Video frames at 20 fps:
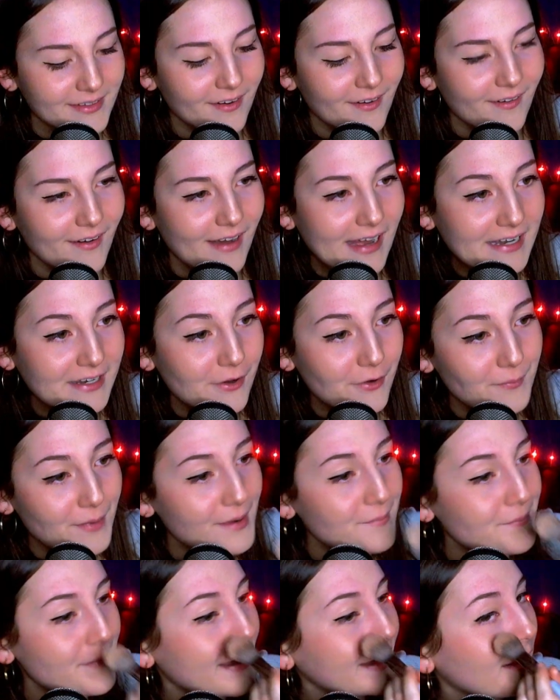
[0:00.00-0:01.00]
Y'all, I know
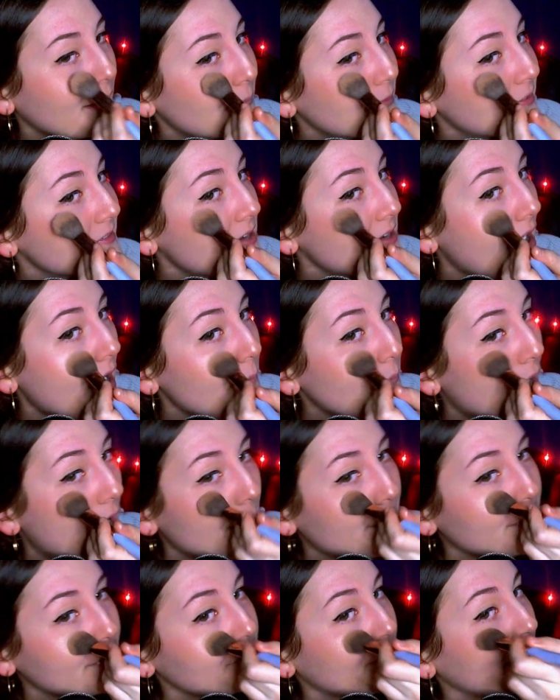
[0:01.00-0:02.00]
my makeup is not
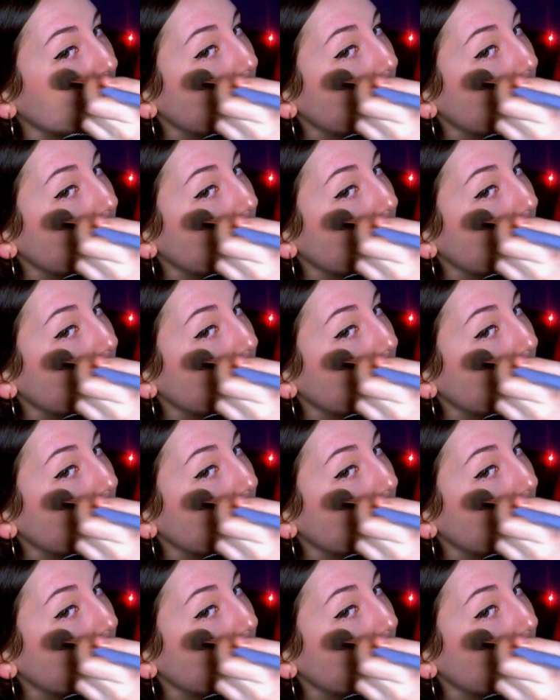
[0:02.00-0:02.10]
popping